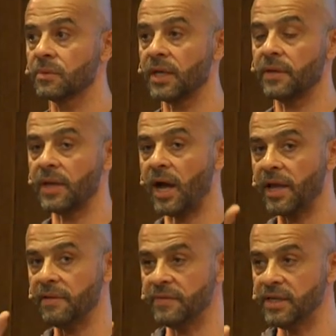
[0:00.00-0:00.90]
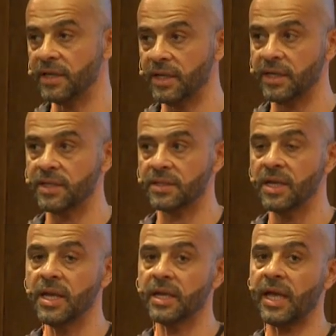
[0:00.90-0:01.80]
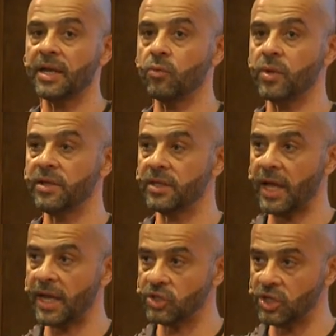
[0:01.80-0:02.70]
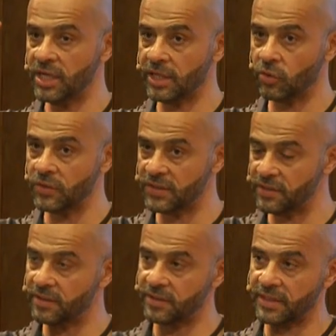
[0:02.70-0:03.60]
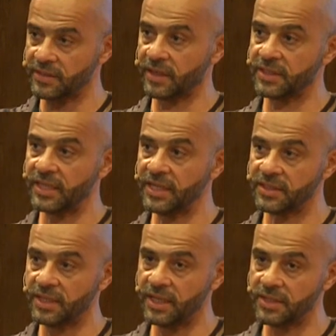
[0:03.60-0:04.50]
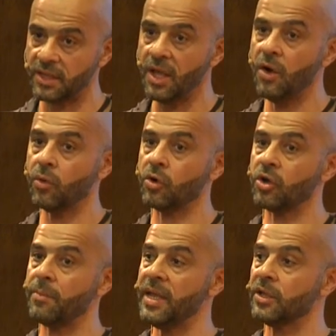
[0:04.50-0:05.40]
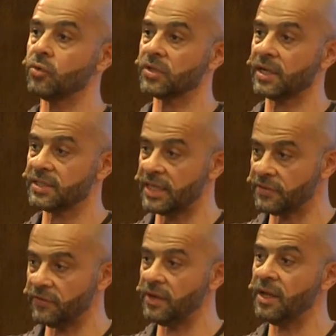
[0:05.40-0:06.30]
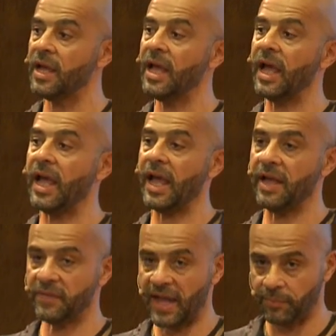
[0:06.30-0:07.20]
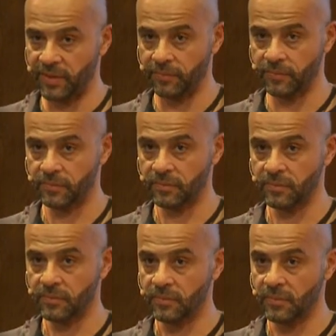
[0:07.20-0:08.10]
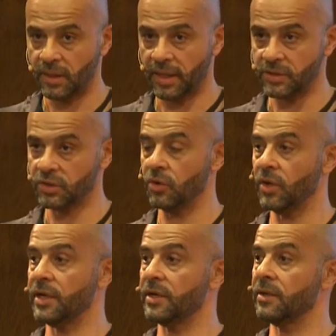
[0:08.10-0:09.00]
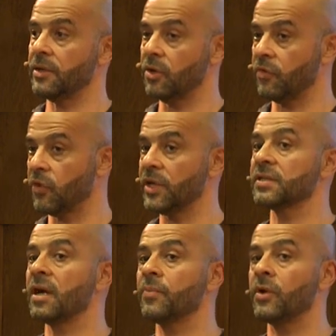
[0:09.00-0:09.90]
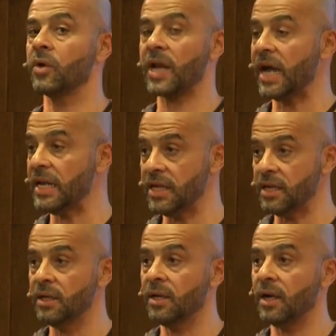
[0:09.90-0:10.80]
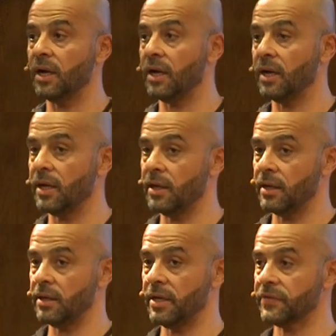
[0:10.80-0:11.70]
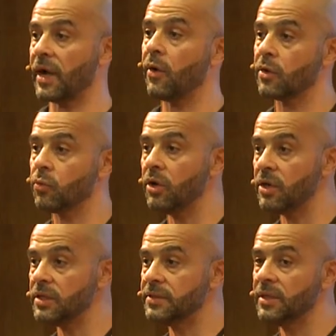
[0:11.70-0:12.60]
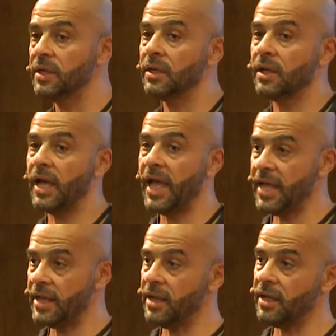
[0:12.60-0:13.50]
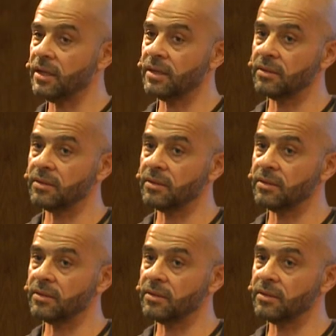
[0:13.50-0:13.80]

The idea is, can we actually consider that success is, we're going to make you successful and happy? And so, for example, when Ali left our world, Aya